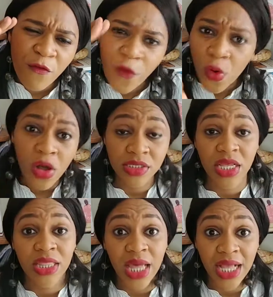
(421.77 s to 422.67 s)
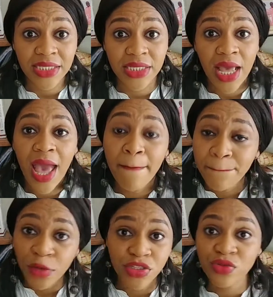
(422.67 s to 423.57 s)
focus on that
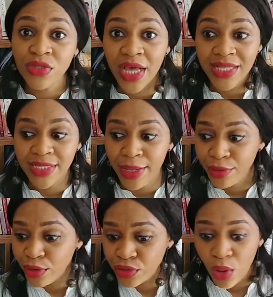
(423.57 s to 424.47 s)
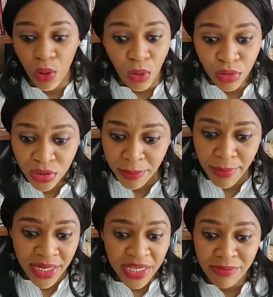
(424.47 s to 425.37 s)
and pursue that, and not all the
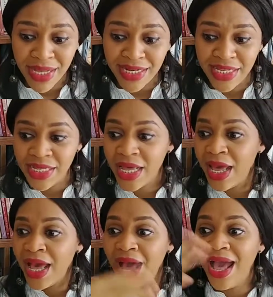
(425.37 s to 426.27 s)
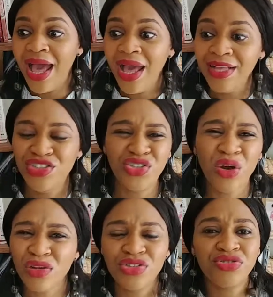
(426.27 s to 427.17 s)
many
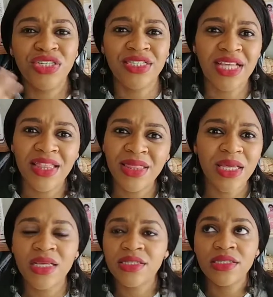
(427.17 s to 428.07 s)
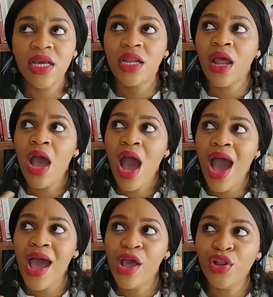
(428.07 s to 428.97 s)
doctrines and things that
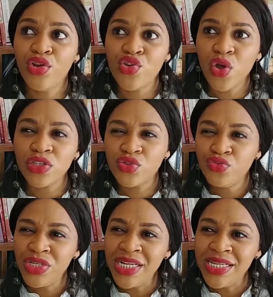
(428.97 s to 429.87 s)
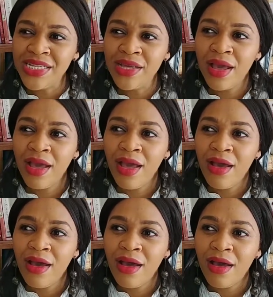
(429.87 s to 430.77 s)
are not really
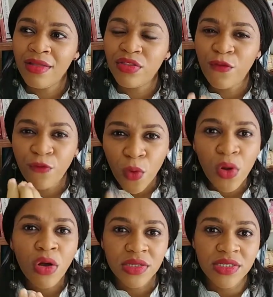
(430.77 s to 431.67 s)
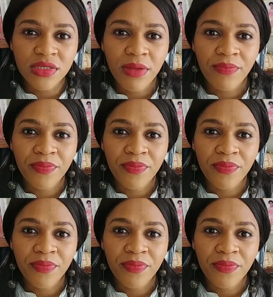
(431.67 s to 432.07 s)
the focus.